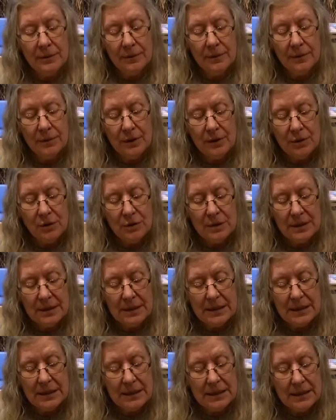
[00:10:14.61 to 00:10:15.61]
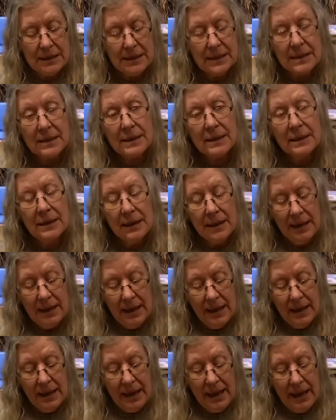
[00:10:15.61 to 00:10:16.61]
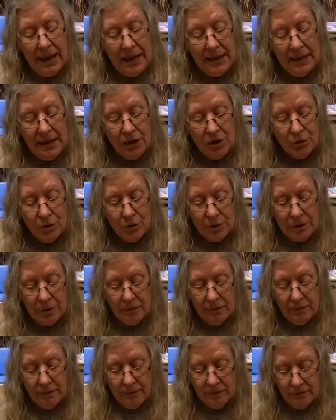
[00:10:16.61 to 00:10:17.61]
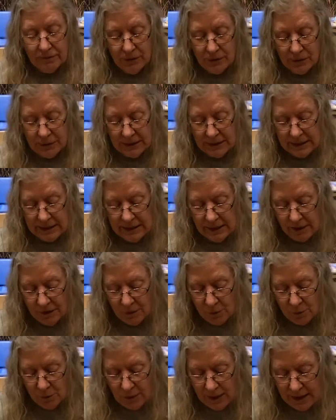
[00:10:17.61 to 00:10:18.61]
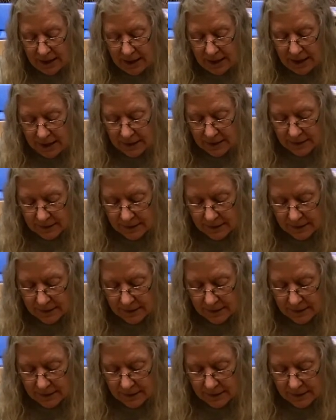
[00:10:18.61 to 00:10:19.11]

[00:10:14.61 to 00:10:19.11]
Can you see this? And then you're going to fold it the other way